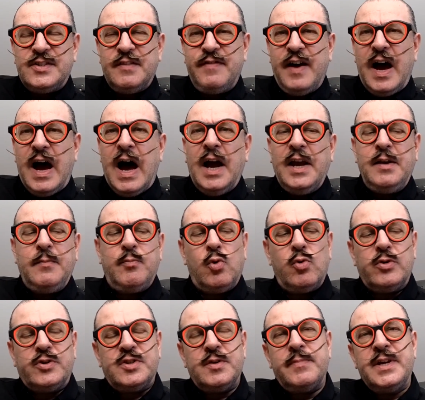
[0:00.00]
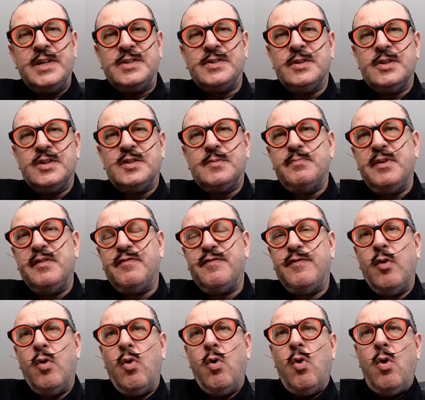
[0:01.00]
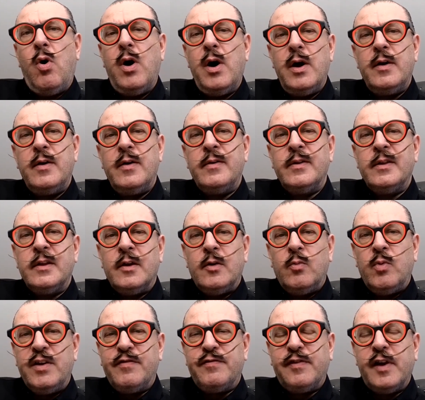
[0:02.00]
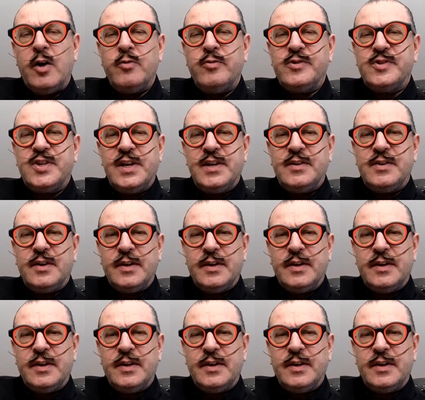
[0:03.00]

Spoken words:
In fact, I bought a business before we floated.